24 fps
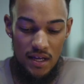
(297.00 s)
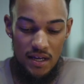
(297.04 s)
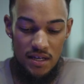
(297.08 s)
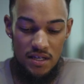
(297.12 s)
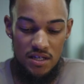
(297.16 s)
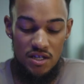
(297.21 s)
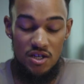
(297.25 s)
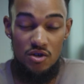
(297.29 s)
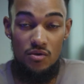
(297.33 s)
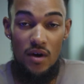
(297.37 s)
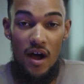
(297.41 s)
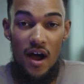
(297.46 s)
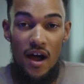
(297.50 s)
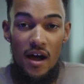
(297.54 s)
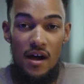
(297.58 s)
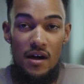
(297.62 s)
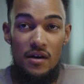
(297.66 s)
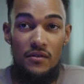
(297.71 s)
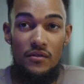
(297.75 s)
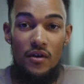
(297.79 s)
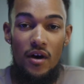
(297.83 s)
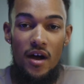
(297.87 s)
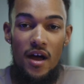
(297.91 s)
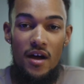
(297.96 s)
this, you
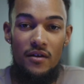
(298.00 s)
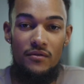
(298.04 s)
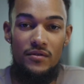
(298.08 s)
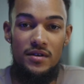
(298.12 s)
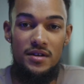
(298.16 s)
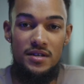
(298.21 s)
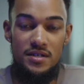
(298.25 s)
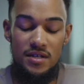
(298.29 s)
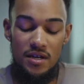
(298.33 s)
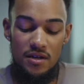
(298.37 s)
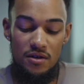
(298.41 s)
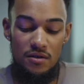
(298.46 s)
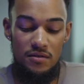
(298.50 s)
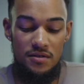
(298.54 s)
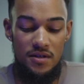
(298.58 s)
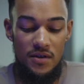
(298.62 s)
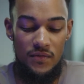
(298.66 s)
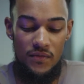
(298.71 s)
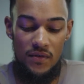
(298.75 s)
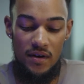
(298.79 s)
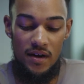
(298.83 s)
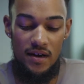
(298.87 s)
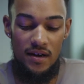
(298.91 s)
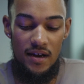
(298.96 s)
have every single
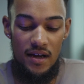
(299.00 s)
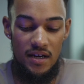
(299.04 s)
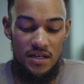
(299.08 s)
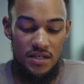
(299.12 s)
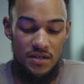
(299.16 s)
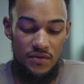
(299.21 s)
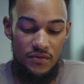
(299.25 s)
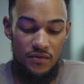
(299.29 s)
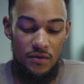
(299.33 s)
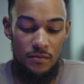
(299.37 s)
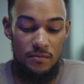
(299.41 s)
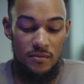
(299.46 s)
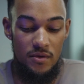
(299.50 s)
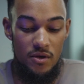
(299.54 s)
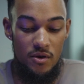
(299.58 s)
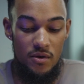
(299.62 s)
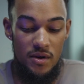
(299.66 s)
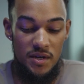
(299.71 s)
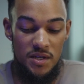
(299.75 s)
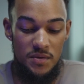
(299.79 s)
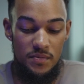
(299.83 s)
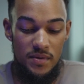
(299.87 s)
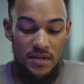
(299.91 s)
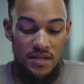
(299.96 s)
different connection from
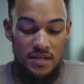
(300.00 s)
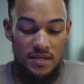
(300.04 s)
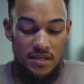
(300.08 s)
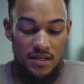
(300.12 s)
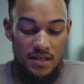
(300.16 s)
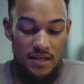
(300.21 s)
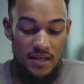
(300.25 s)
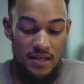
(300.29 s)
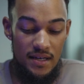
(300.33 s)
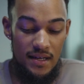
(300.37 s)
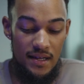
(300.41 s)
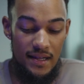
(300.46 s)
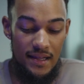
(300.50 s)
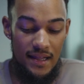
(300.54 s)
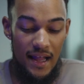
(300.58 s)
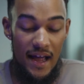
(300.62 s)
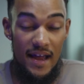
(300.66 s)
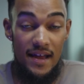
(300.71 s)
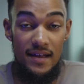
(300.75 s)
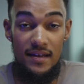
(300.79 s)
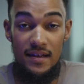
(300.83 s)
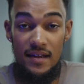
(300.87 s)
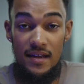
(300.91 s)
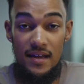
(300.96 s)
USB-C,
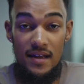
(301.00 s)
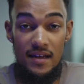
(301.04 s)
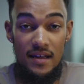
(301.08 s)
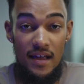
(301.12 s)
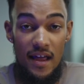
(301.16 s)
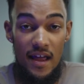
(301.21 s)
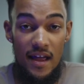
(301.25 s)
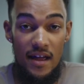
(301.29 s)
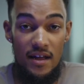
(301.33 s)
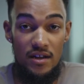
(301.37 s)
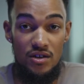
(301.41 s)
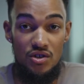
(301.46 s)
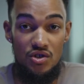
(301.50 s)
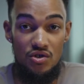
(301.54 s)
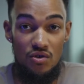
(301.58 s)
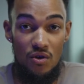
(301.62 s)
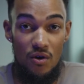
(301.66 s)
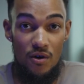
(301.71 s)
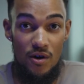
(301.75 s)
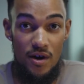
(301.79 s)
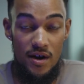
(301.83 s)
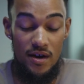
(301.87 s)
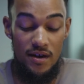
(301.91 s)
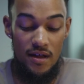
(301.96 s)
Lightning,
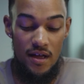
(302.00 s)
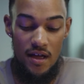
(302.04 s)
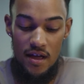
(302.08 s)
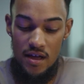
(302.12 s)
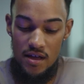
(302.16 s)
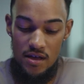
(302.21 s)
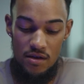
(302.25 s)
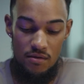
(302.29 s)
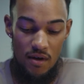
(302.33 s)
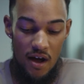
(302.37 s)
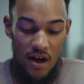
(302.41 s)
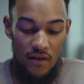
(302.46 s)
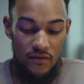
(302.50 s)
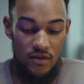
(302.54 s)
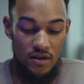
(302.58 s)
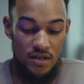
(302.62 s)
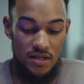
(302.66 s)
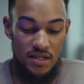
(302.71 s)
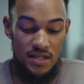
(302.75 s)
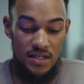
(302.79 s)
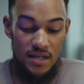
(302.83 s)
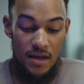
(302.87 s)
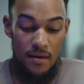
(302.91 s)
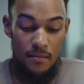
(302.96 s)
Android, you have your
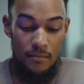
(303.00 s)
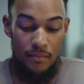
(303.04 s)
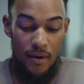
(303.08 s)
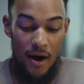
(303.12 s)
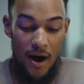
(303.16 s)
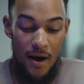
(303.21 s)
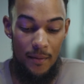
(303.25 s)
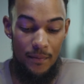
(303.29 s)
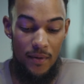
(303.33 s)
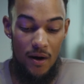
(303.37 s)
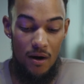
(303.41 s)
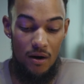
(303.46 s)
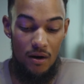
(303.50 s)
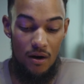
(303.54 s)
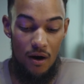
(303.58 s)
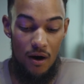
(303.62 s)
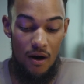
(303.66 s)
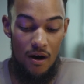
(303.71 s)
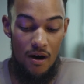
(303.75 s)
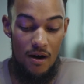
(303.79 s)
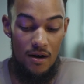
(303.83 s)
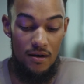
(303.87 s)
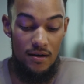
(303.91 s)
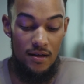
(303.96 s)
SIM pop-out
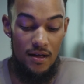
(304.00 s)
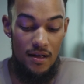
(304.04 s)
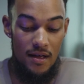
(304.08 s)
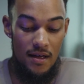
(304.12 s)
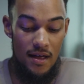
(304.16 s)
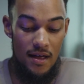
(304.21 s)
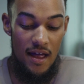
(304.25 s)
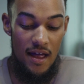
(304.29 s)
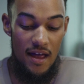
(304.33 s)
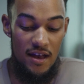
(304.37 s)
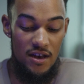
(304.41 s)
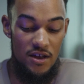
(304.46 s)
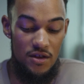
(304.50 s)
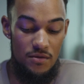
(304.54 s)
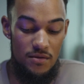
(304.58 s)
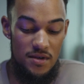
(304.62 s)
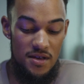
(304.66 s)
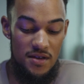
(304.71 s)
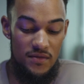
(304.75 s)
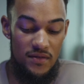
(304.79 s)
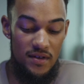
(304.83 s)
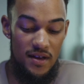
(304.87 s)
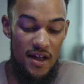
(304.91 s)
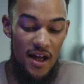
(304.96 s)
card, and you
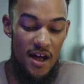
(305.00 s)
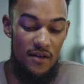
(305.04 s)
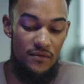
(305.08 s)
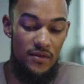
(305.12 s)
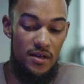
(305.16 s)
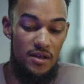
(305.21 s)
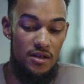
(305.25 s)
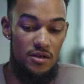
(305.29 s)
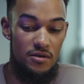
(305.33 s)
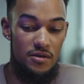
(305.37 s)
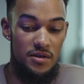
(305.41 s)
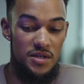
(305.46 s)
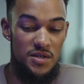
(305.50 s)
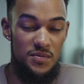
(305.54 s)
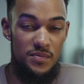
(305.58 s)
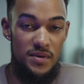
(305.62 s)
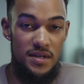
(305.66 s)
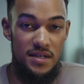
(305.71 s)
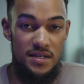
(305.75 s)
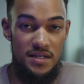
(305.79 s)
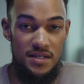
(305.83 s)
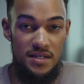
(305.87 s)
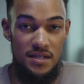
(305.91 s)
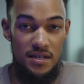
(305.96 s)
even have a
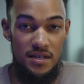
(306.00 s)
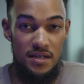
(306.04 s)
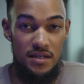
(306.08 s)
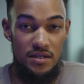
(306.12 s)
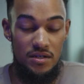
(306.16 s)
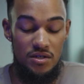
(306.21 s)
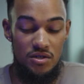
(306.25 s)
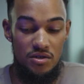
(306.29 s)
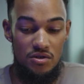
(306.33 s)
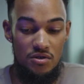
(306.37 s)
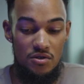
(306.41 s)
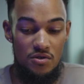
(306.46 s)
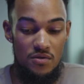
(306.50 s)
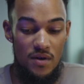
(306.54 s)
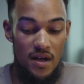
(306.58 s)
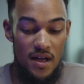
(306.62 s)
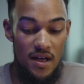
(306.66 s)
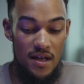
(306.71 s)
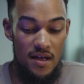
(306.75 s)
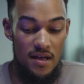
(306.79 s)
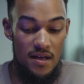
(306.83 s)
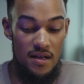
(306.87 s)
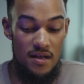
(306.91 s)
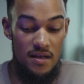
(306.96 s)
USB-C to
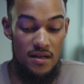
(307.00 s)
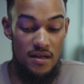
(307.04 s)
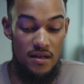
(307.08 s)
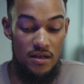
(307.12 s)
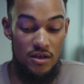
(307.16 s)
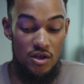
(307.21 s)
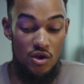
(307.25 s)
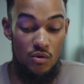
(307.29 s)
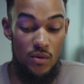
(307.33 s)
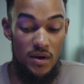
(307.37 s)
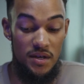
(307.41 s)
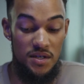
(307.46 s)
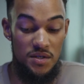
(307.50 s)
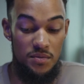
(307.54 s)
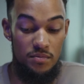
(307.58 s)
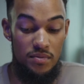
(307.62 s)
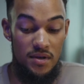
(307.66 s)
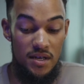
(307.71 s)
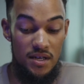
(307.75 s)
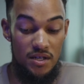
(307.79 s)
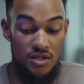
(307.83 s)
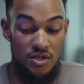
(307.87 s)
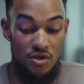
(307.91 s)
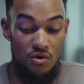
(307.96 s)
a
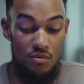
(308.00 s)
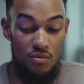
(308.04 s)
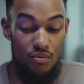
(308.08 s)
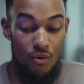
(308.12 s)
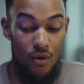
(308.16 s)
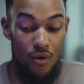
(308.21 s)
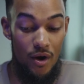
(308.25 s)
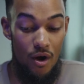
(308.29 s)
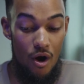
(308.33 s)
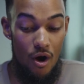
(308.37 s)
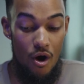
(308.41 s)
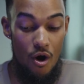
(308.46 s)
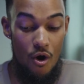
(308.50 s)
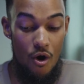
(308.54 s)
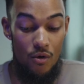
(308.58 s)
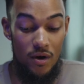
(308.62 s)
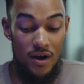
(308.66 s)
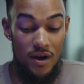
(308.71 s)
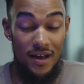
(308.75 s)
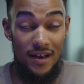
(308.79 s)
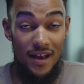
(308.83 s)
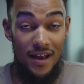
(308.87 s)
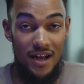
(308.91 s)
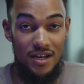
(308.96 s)
USB
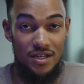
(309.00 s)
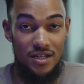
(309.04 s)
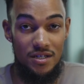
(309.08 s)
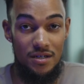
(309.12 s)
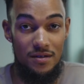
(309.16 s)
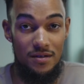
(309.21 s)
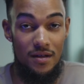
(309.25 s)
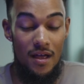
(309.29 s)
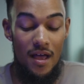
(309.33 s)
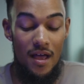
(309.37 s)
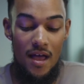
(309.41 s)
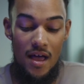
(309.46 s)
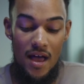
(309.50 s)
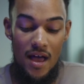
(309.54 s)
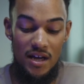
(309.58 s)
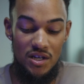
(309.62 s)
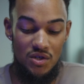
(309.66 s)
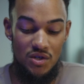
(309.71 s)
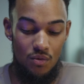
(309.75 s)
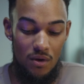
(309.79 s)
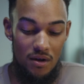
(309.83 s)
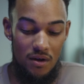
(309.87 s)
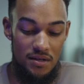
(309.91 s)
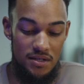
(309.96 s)
2.0 connection,
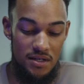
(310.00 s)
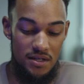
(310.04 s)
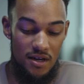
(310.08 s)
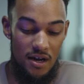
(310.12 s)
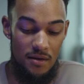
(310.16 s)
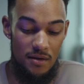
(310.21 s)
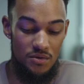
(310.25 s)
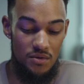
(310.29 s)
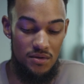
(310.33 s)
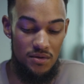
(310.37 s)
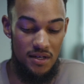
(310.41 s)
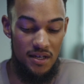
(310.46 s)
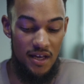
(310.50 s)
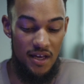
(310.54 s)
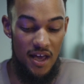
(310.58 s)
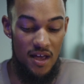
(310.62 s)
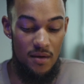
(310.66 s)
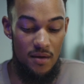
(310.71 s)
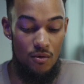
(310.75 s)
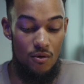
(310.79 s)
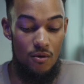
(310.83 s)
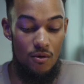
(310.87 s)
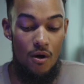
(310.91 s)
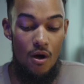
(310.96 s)
as well as it comes with a
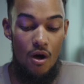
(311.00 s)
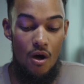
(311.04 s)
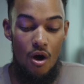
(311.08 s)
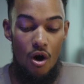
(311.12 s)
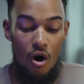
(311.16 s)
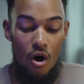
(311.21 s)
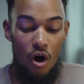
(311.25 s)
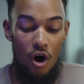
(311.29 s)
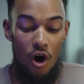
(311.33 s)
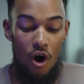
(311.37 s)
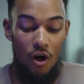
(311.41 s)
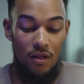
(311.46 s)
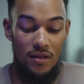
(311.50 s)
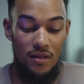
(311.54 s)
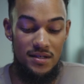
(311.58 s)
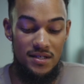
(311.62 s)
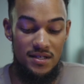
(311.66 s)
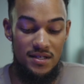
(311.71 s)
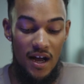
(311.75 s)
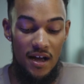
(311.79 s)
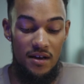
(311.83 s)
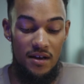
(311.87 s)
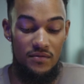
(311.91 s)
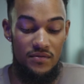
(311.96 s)
cable, all
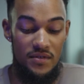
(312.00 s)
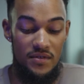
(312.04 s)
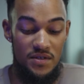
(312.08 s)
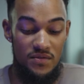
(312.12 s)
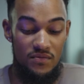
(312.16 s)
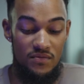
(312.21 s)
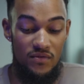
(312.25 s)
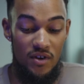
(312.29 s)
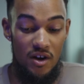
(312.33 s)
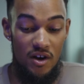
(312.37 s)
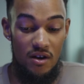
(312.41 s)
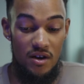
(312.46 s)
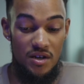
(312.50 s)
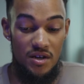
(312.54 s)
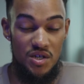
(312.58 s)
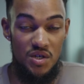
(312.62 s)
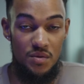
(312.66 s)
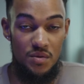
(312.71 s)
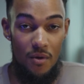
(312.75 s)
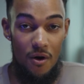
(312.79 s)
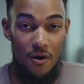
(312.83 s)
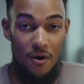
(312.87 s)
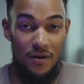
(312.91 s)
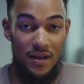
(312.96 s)
inside of this very
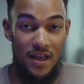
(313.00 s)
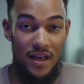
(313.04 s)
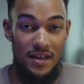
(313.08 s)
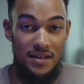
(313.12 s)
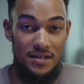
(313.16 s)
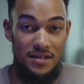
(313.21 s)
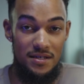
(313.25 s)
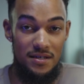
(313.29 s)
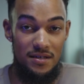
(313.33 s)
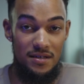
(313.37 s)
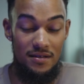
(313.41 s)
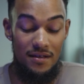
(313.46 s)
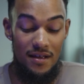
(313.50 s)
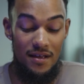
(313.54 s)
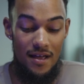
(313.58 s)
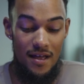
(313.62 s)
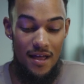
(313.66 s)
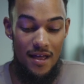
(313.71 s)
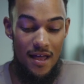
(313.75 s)
small casing.